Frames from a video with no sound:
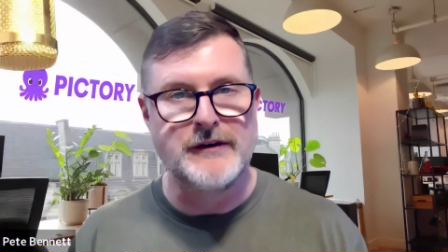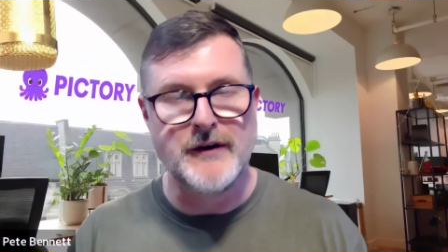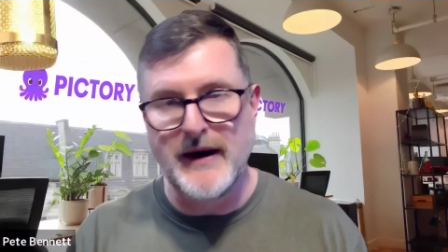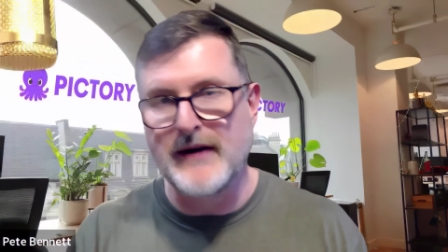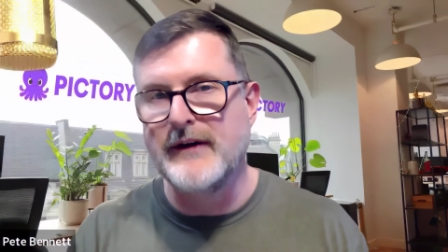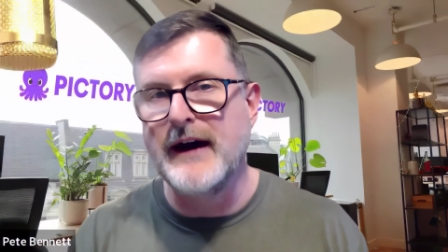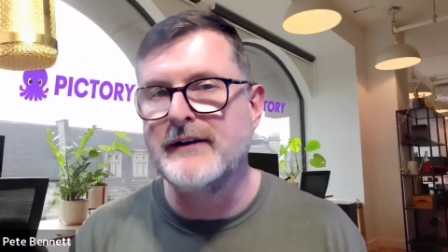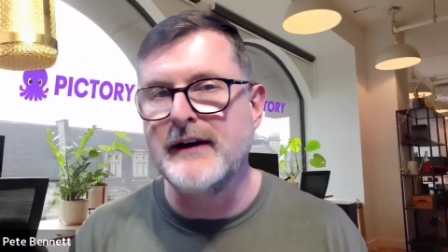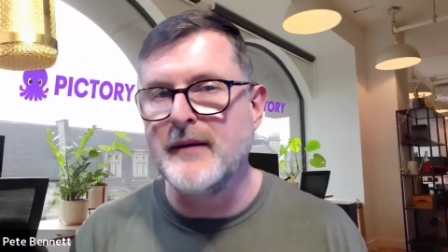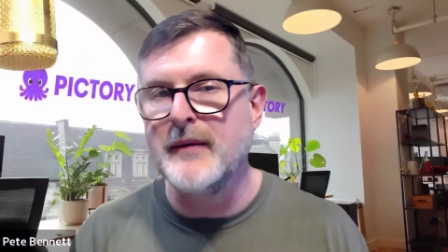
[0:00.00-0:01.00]
So we have
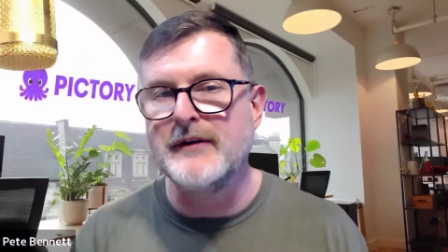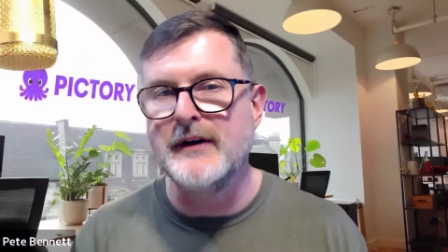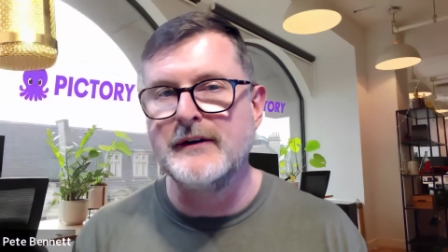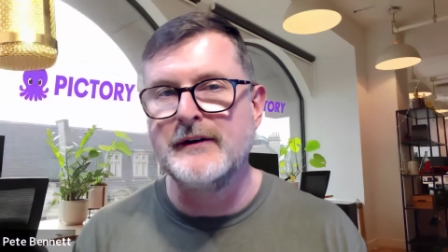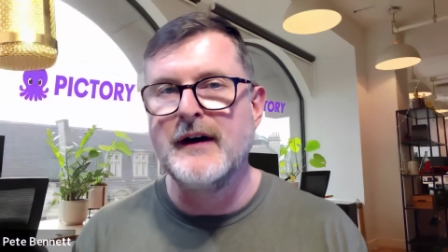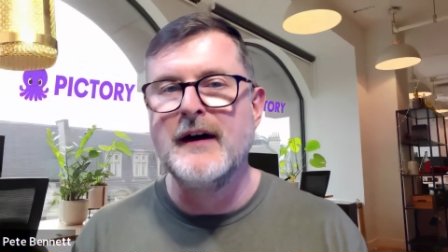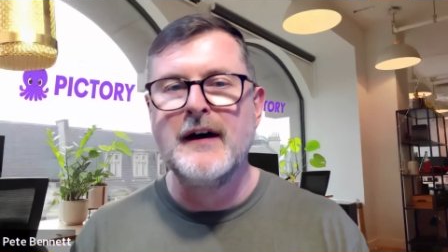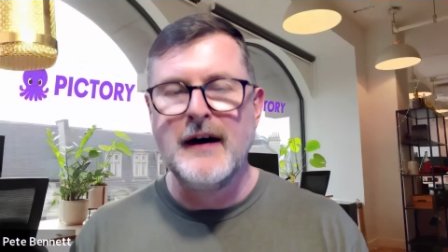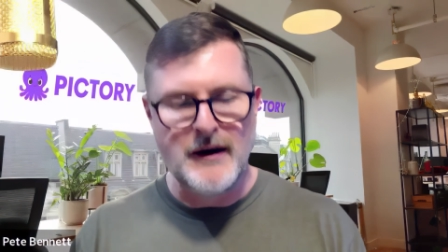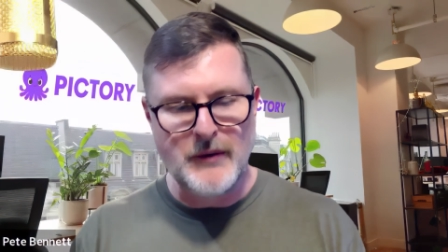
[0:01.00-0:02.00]
Getty Images,
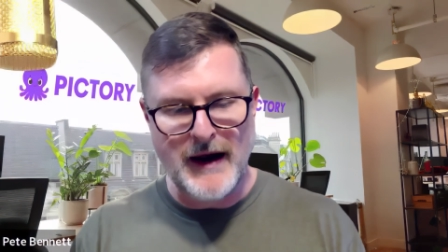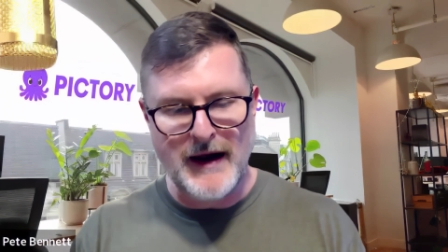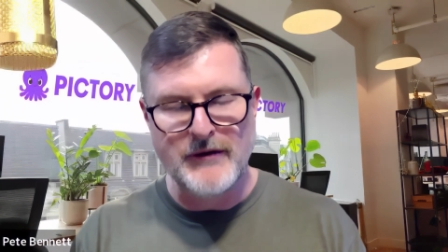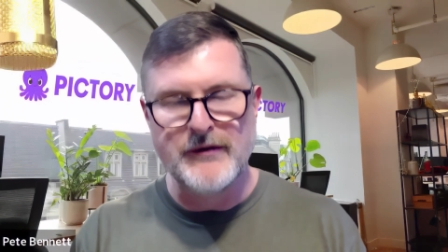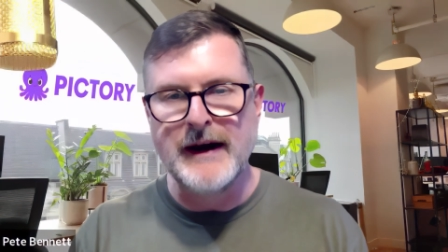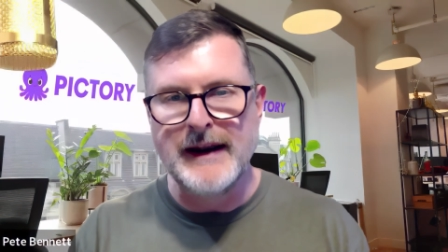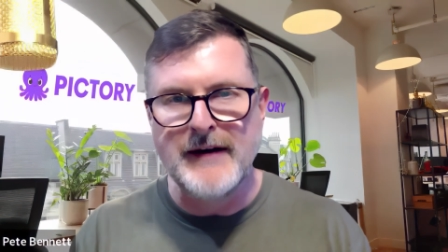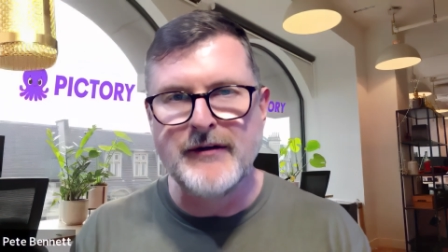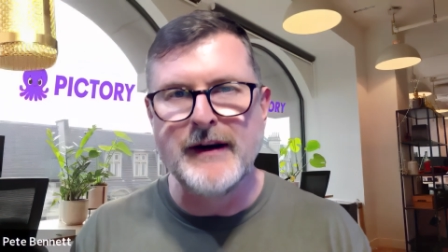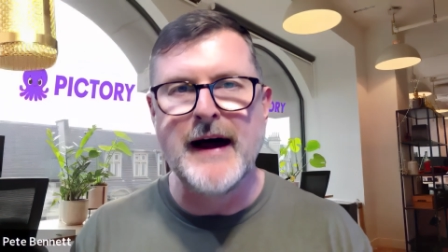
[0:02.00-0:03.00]
we have
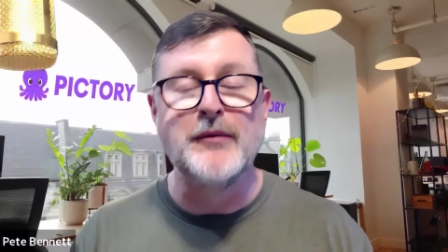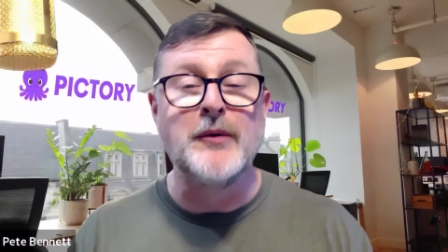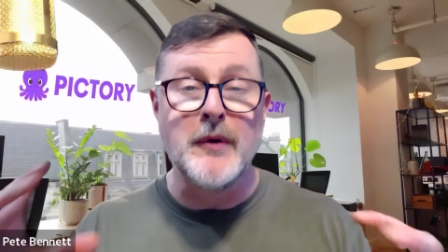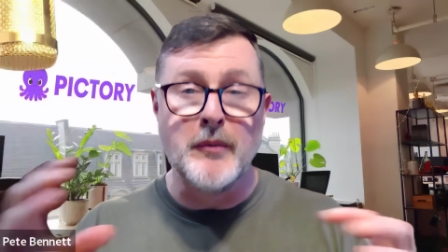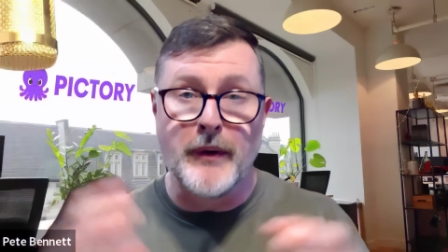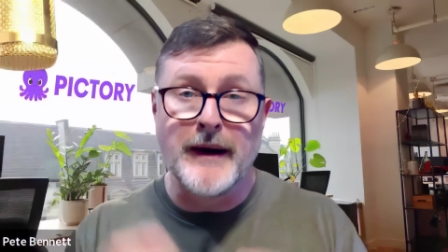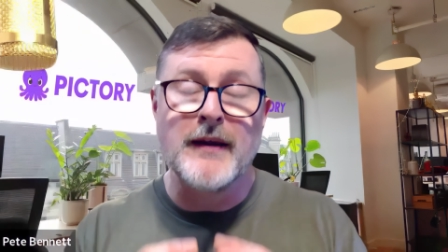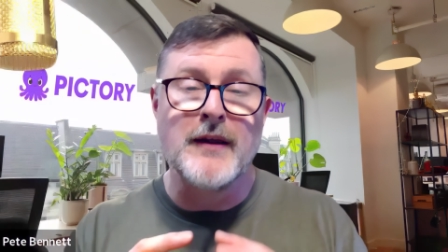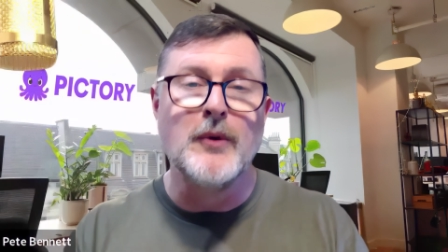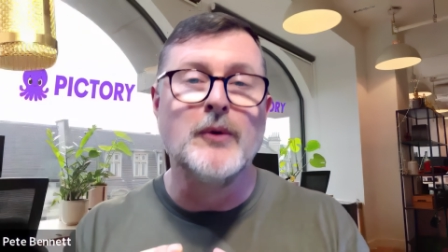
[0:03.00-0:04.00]
eleven labs, and we're
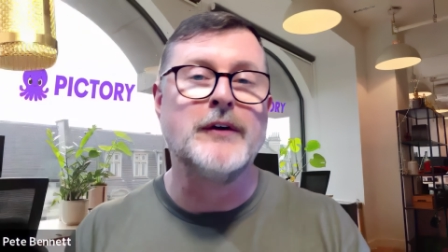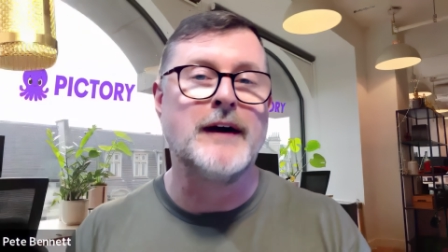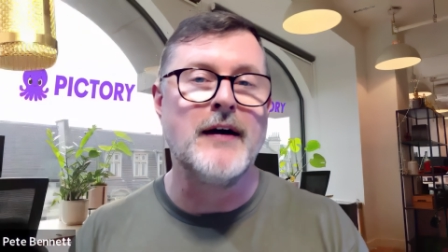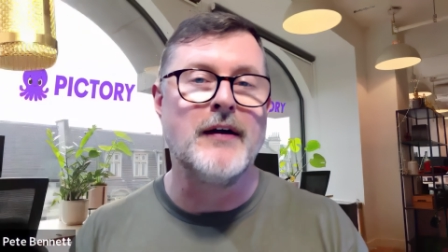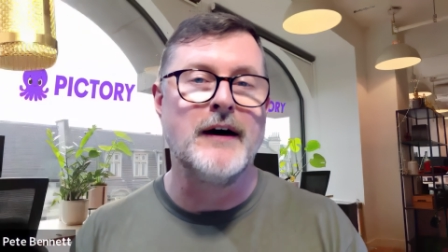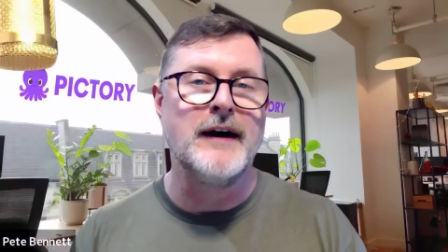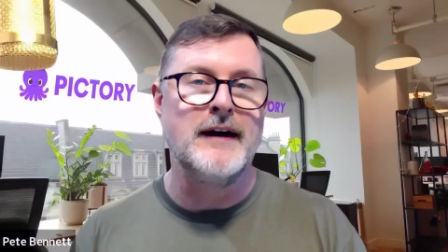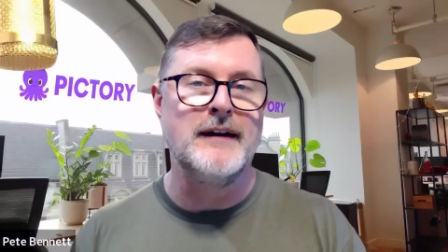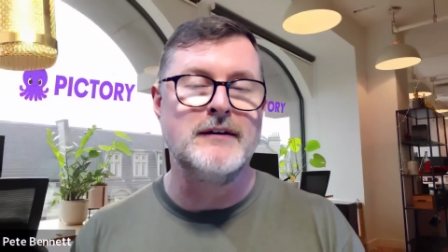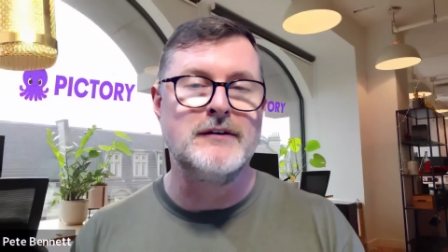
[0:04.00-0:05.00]
bringing them all together
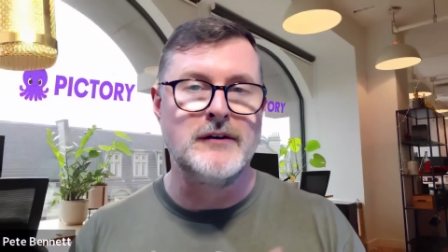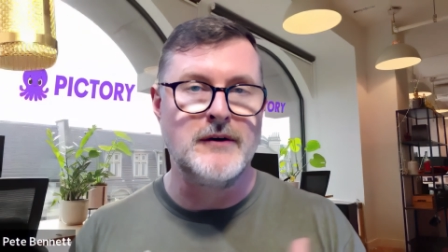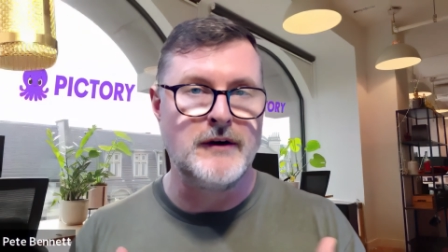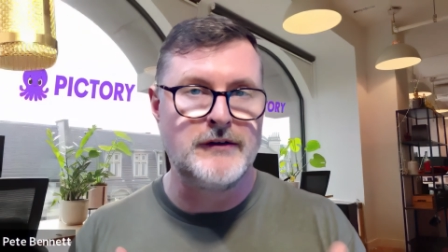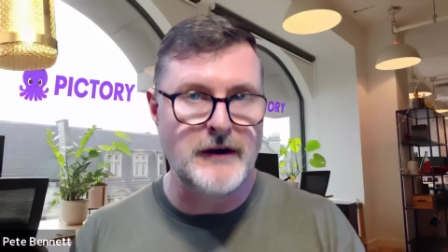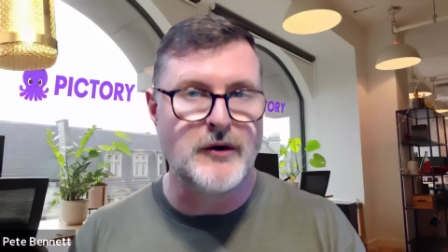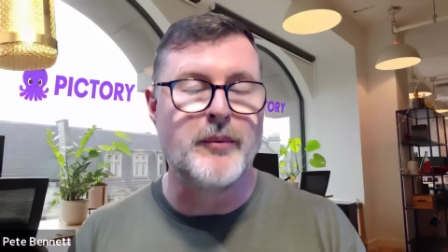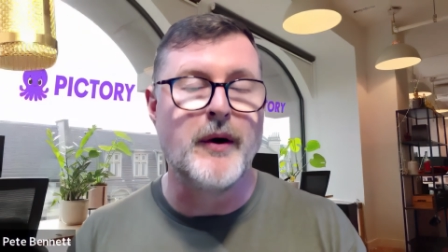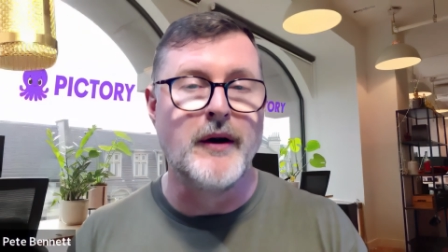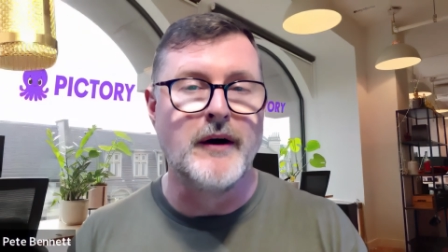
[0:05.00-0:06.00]
into a single
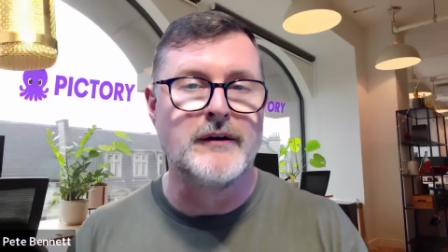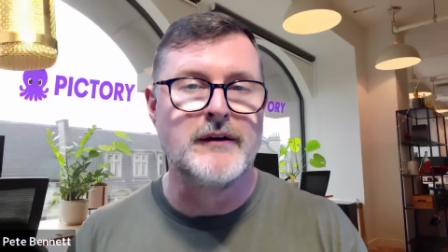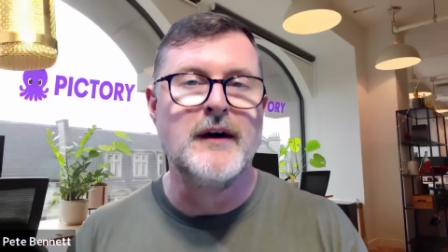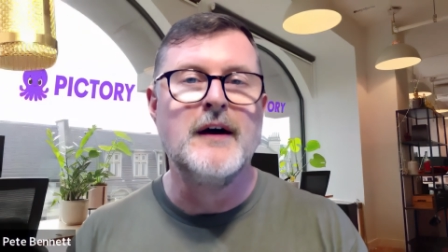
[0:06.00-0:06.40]
product